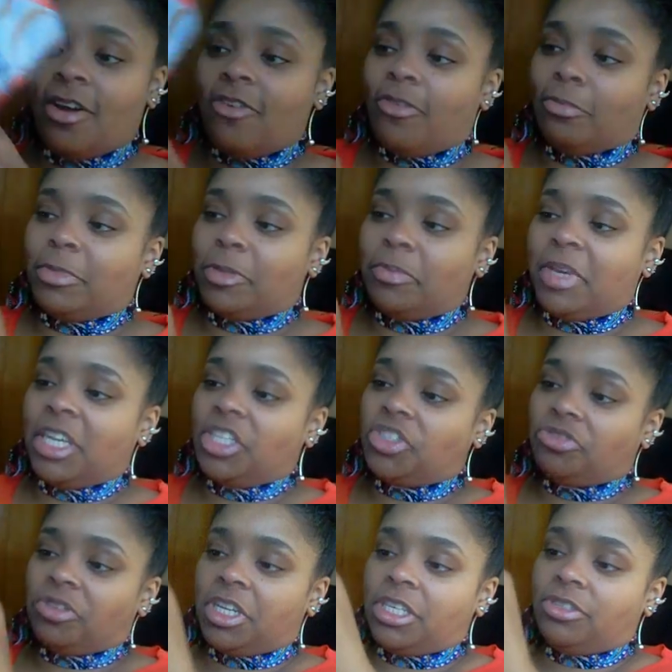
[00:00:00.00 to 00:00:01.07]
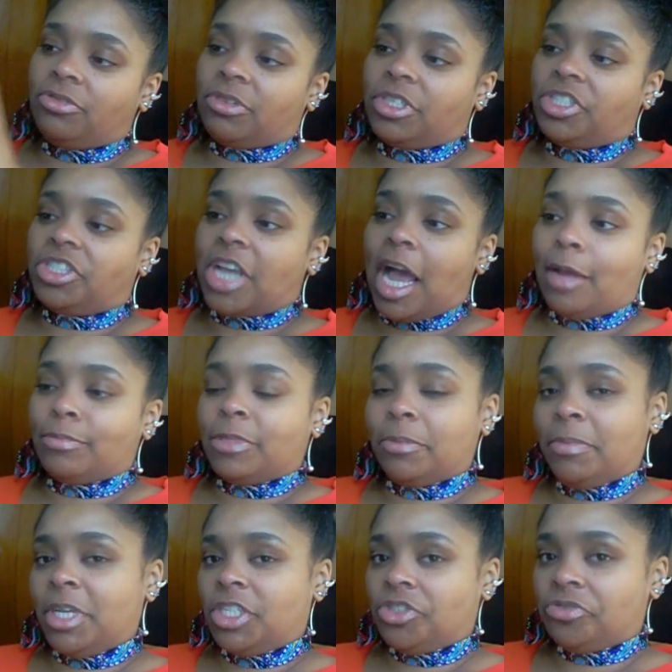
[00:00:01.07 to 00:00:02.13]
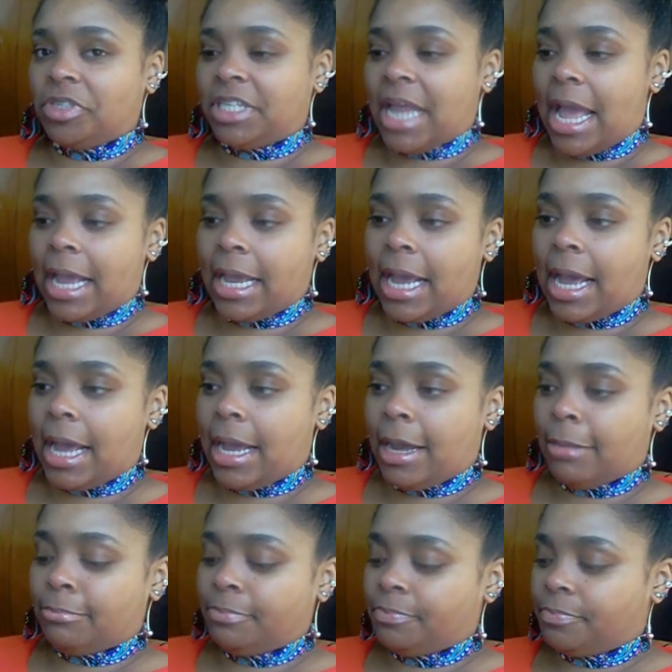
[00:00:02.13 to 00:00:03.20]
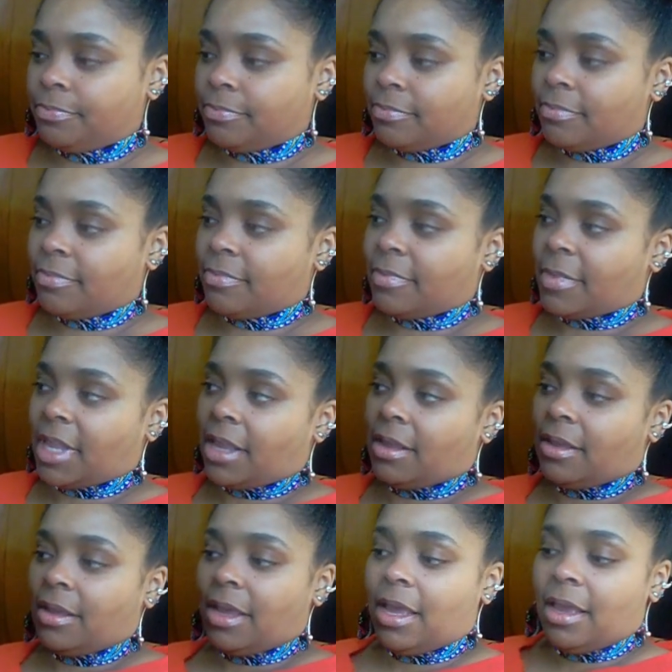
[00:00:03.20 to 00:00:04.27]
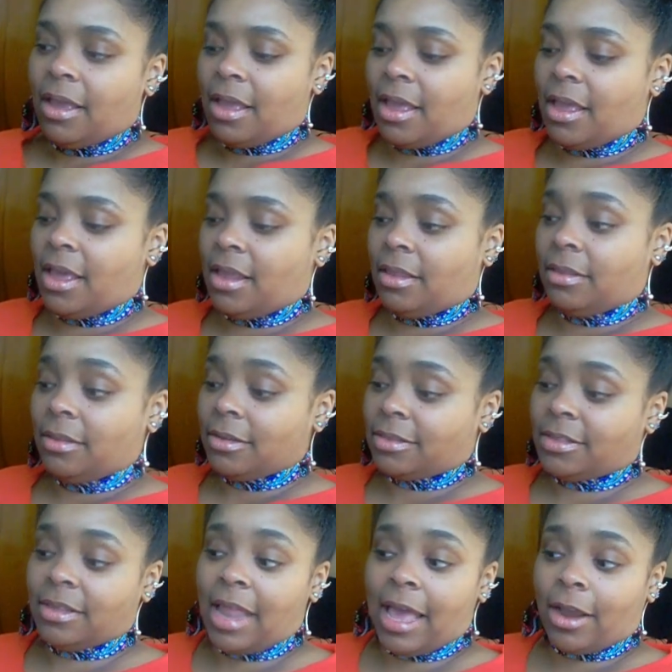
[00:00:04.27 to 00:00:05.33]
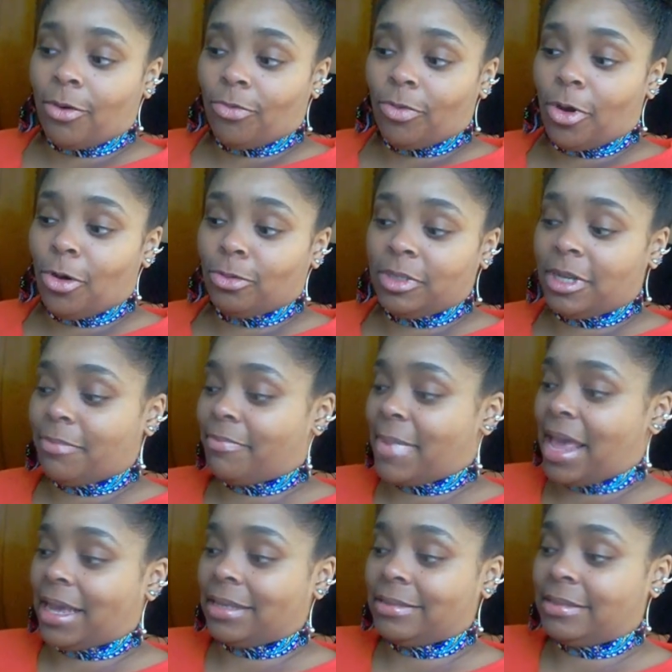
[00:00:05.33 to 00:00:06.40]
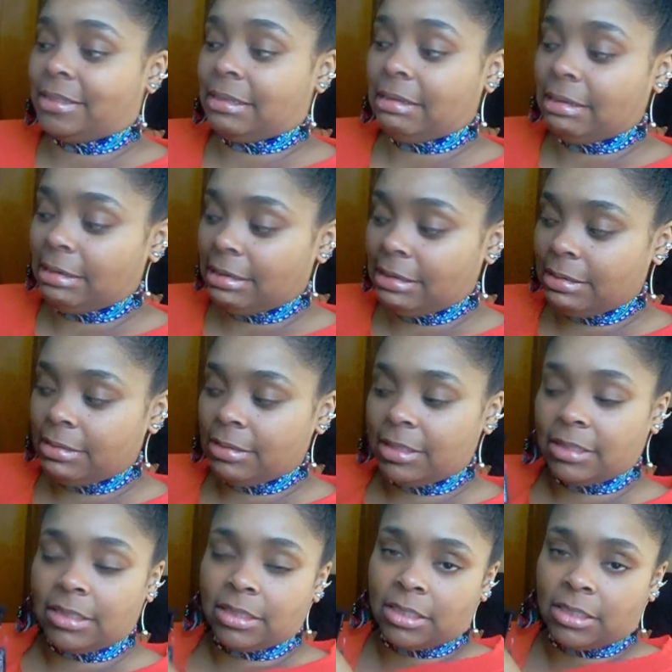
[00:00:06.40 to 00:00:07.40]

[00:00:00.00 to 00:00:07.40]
from Dimitri. You can shop Dimitri.com. It looks like a rolled up magazine. This